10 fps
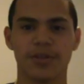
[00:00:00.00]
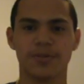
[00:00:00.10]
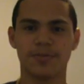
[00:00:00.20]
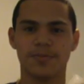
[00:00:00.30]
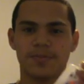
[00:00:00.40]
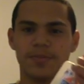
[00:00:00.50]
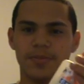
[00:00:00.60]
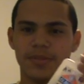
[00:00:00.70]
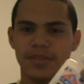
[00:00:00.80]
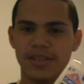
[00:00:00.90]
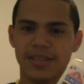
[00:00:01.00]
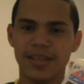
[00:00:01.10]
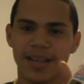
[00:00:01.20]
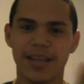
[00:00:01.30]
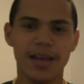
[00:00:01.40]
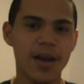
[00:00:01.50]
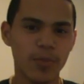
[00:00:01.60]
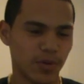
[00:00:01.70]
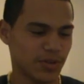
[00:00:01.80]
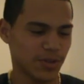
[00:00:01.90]
glue. It's, it's
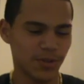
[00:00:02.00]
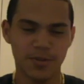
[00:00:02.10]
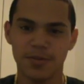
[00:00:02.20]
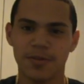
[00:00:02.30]
Elmer's glue.